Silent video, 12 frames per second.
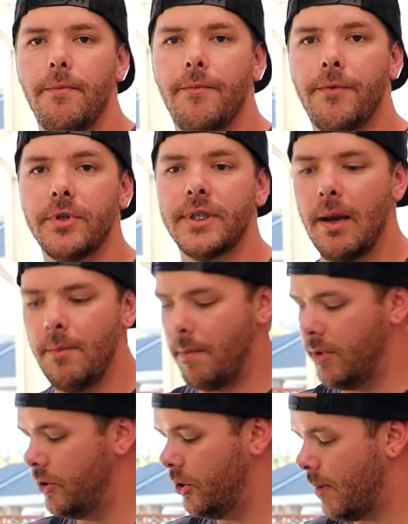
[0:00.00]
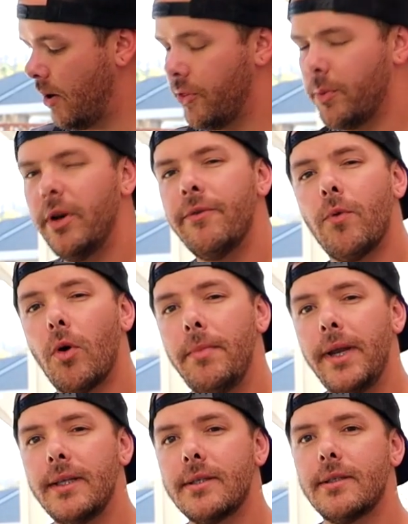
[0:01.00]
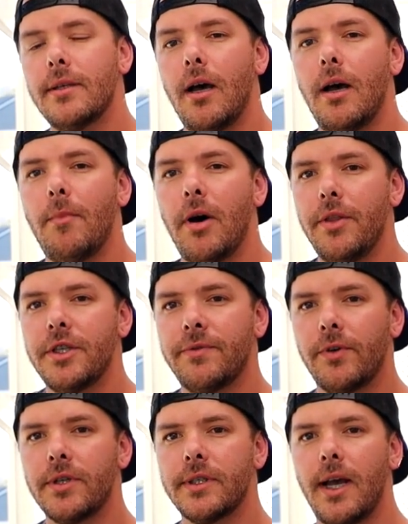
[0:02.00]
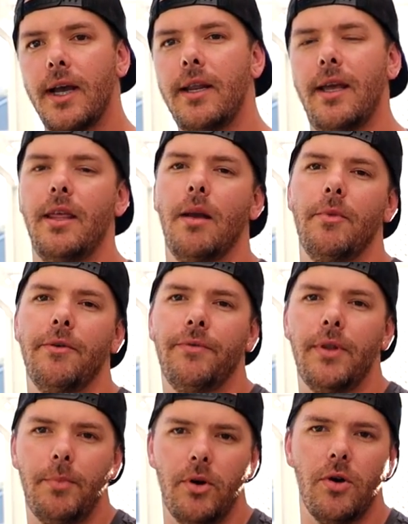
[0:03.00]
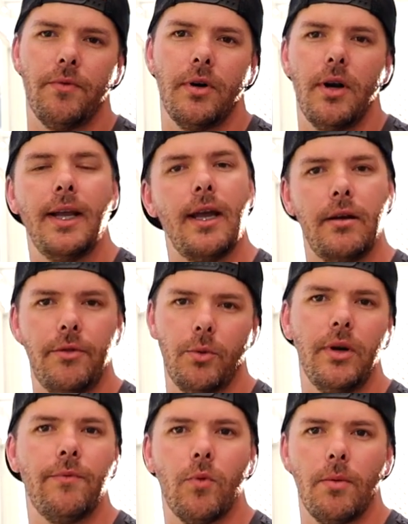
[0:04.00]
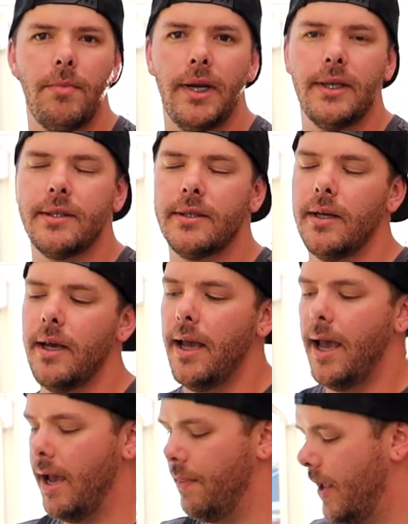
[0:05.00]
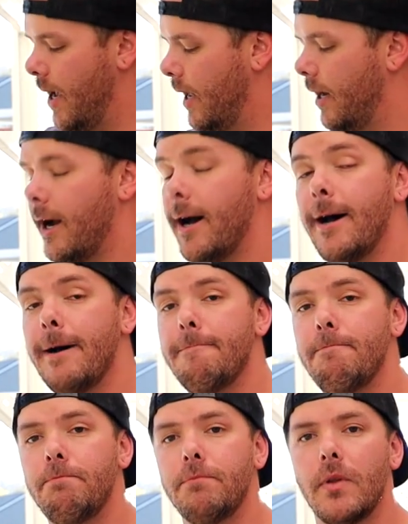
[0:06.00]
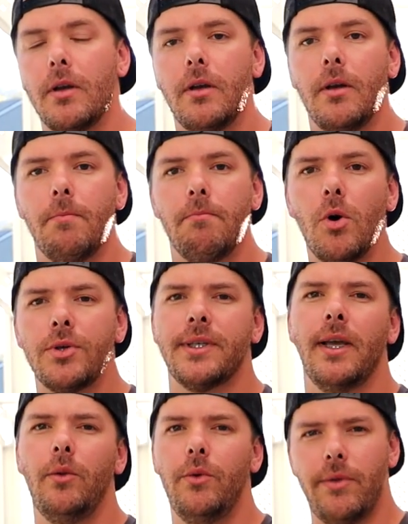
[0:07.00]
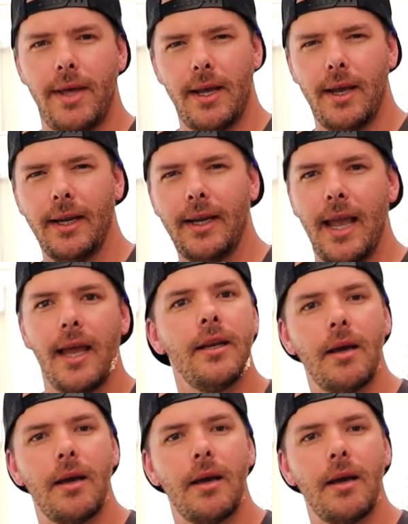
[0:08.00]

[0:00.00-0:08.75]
First time I'm going to do about 3 to 4 minutes on this first side, and then I'm going to flip it over again 3 to 4 minutes, and then most likely do that again.